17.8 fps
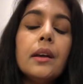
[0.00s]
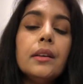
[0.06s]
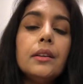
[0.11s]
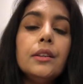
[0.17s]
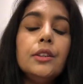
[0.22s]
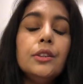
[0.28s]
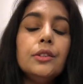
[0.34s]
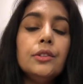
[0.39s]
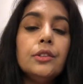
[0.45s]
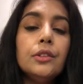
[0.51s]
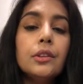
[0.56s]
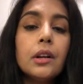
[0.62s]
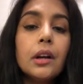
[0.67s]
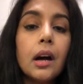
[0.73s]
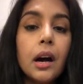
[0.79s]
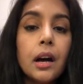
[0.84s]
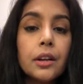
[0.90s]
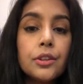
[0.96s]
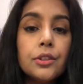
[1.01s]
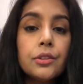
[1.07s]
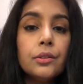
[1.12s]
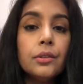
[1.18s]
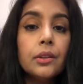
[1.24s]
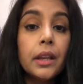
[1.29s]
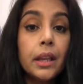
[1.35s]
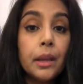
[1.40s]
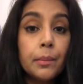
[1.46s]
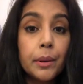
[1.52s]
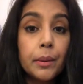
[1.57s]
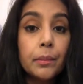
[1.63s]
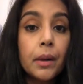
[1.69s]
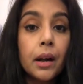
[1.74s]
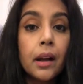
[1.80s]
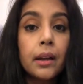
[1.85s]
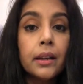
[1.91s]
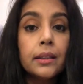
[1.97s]
you you got to keep in
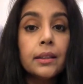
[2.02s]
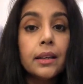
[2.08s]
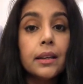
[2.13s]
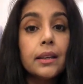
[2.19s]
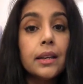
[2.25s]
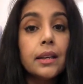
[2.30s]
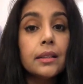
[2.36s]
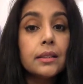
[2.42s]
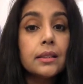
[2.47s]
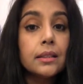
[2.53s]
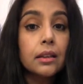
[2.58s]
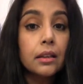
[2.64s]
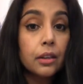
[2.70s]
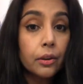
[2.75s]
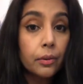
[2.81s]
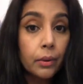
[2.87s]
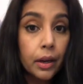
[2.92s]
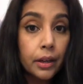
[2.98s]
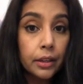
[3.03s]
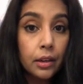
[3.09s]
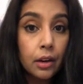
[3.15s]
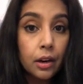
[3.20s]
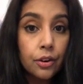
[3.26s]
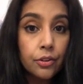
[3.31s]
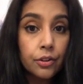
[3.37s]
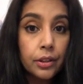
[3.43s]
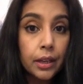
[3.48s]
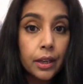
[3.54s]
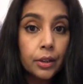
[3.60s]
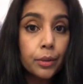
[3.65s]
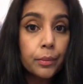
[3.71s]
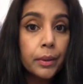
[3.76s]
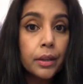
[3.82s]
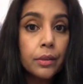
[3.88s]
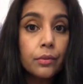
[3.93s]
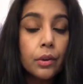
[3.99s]
mind that it's a carotid artery that could
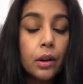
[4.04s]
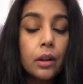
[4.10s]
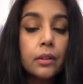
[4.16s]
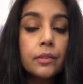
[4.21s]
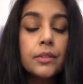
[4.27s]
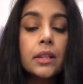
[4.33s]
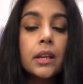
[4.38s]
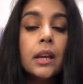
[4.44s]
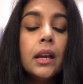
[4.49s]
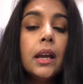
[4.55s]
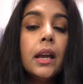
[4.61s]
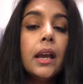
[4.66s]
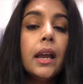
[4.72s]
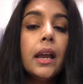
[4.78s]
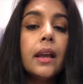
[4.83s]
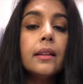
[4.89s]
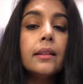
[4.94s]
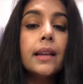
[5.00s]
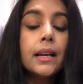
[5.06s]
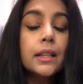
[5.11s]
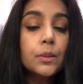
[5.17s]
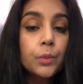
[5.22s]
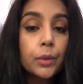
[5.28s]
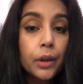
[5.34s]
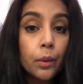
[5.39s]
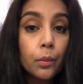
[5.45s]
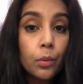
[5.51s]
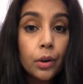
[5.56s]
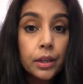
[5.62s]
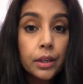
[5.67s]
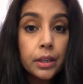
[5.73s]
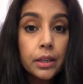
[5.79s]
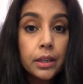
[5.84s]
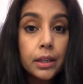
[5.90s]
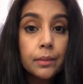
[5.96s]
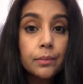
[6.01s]
be involved and that's what I
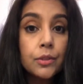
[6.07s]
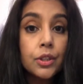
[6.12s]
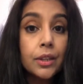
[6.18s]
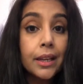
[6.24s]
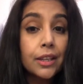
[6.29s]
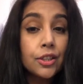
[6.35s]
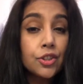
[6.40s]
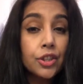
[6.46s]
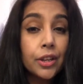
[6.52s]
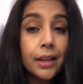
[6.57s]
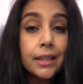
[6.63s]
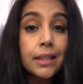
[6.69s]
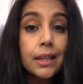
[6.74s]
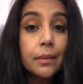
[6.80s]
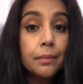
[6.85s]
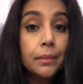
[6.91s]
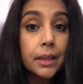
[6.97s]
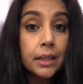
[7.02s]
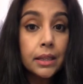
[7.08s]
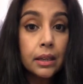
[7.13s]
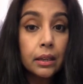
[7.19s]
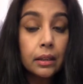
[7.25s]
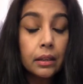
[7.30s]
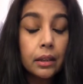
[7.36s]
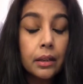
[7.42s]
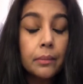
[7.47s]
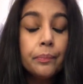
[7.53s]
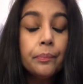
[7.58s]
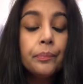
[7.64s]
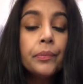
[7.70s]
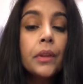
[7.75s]
wanted him to get checked immediately.